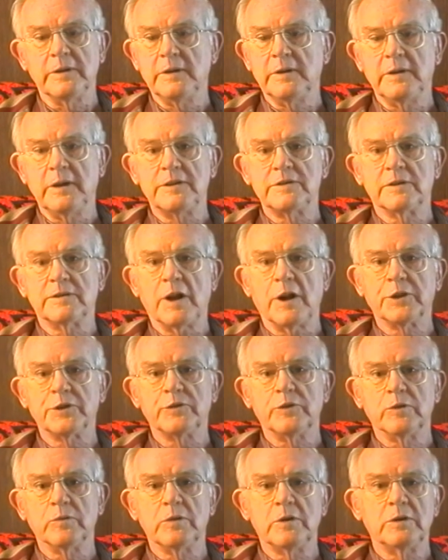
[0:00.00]
on down to the
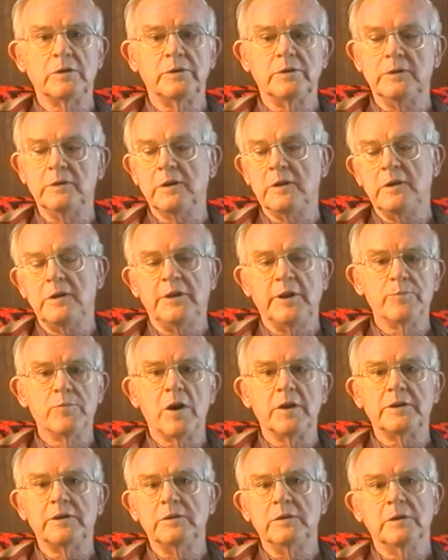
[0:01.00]
edge of Tazewell Road.
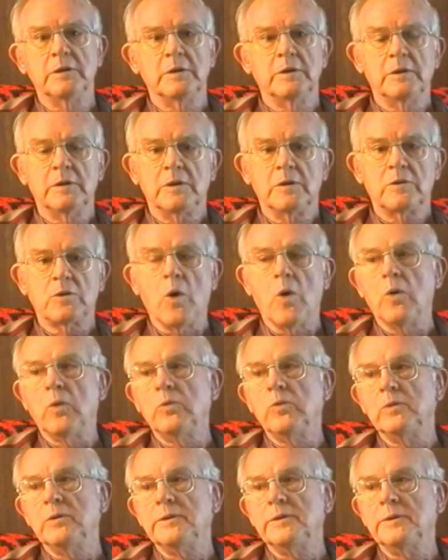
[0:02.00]
They brought in
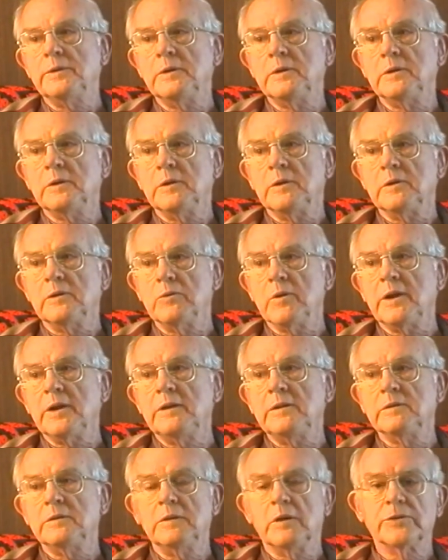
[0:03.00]
coal and
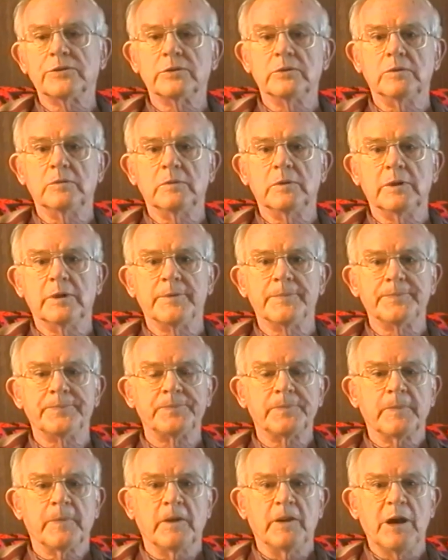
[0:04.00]
grain, and
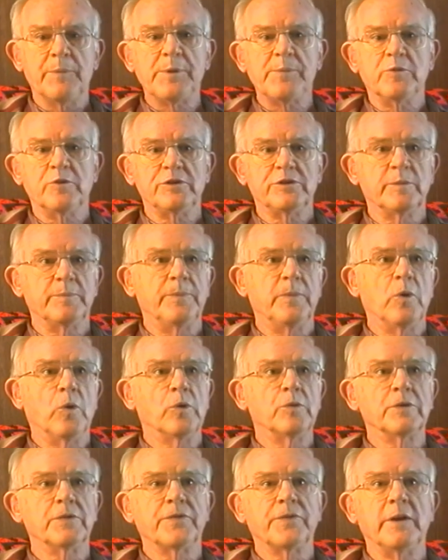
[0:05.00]
also uh, a lot of people
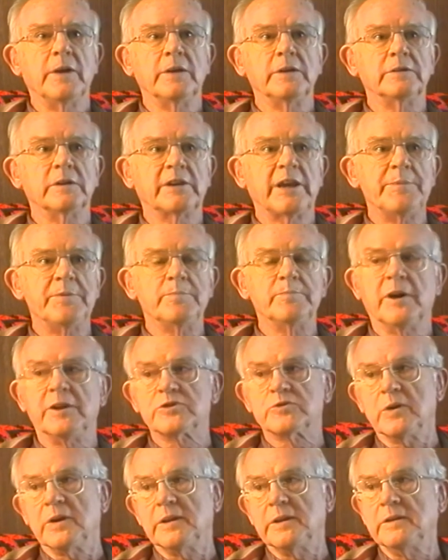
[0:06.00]
used to order things that
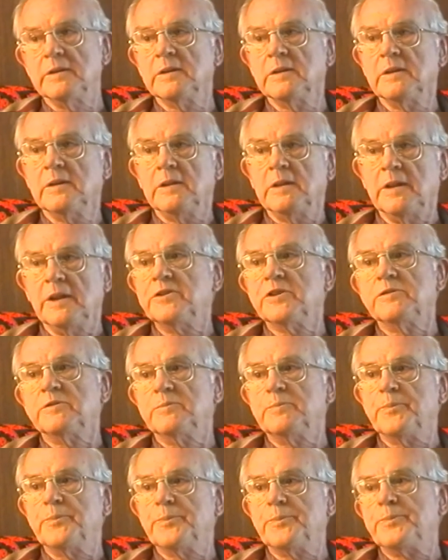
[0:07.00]
came in by train.
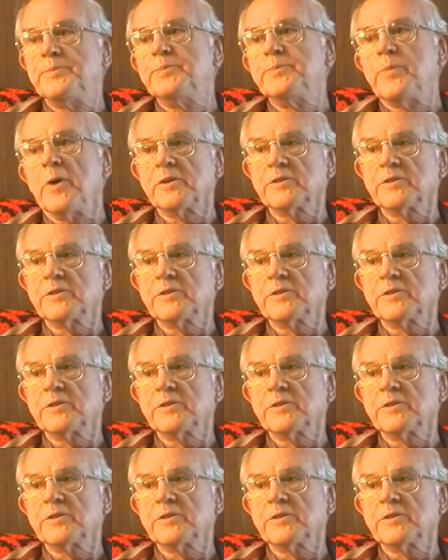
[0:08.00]
They just